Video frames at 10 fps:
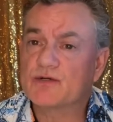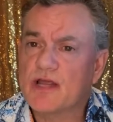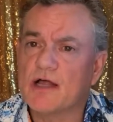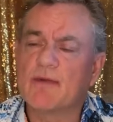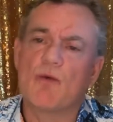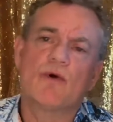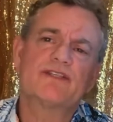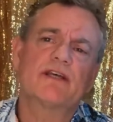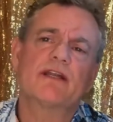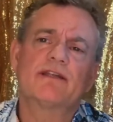tell me what is
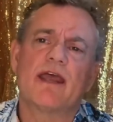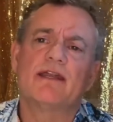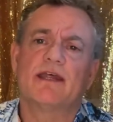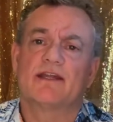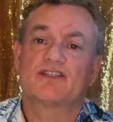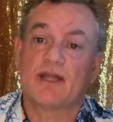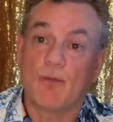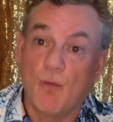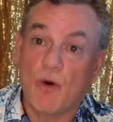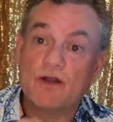it going to take to hit step
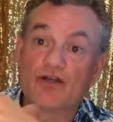one,